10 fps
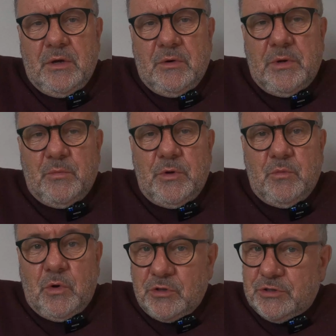When we
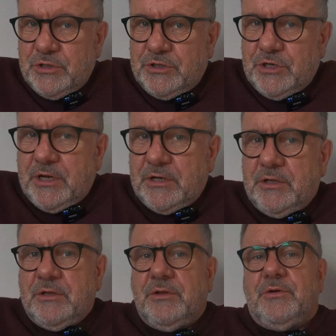watched the channel
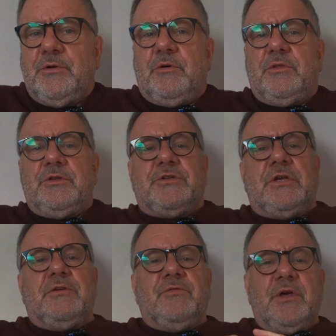through on the
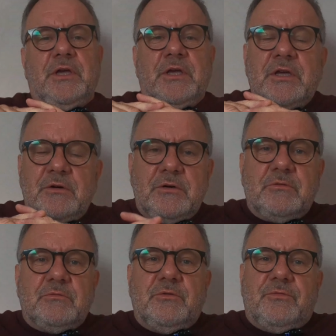TV,
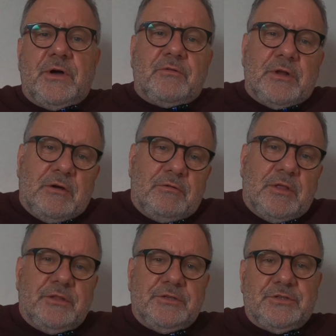we found out
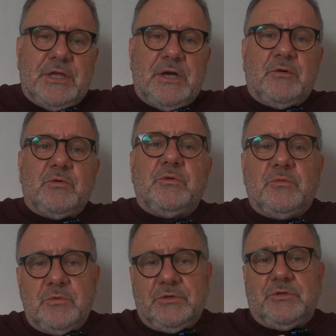that the sound
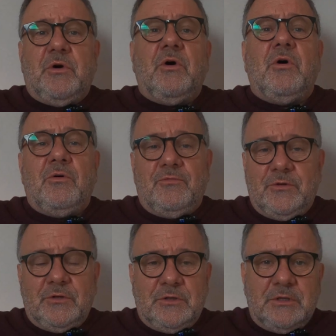was awful.